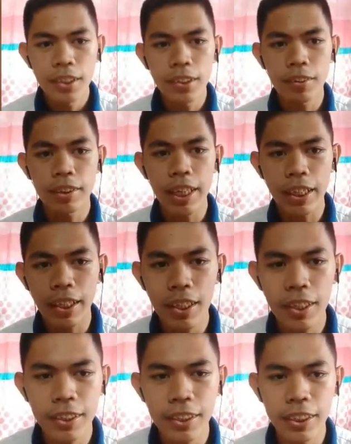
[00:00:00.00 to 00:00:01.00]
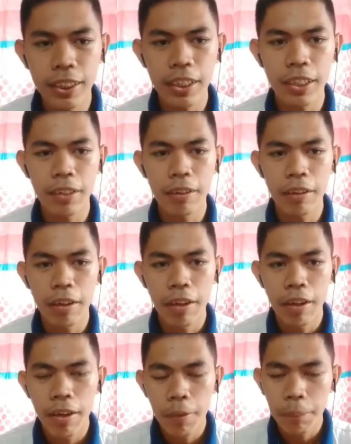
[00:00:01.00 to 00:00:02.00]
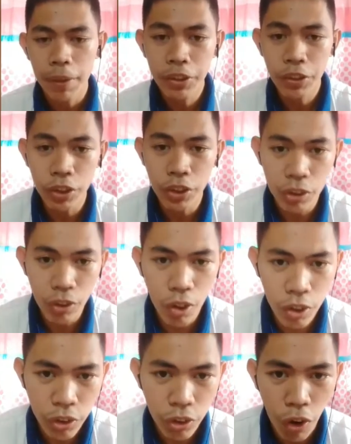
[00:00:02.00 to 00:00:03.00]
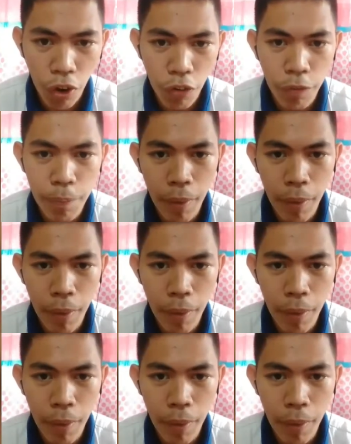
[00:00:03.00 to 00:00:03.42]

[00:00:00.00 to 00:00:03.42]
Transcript: So second is the major source of